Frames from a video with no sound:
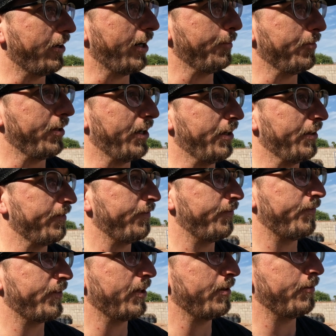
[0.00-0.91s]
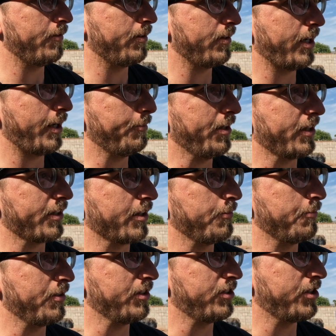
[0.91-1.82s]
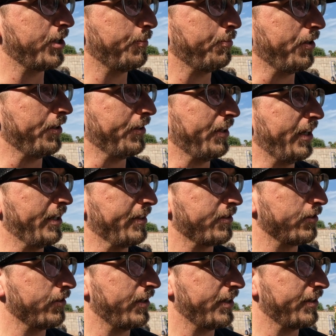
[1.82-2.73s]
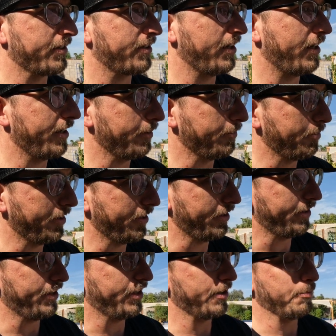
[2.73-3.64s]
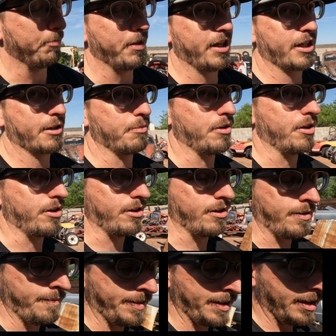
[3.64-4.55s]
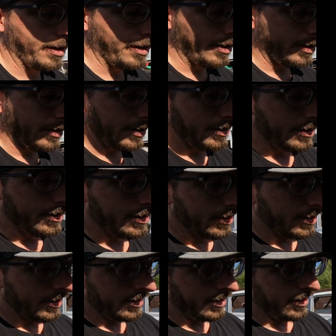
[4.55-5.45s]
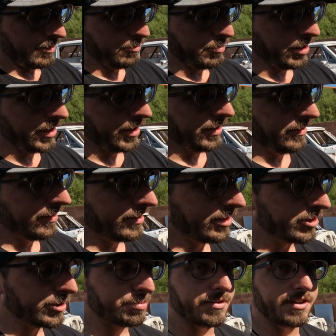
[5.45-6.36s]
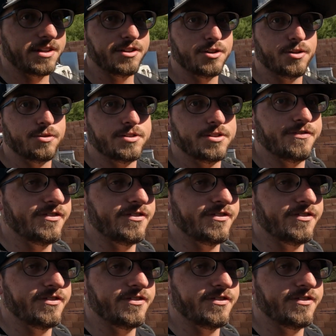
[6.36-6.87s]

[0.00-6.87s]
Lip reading: know, I'm not going to be cheap on that, so that's kind of been in the back burner. But there's been a new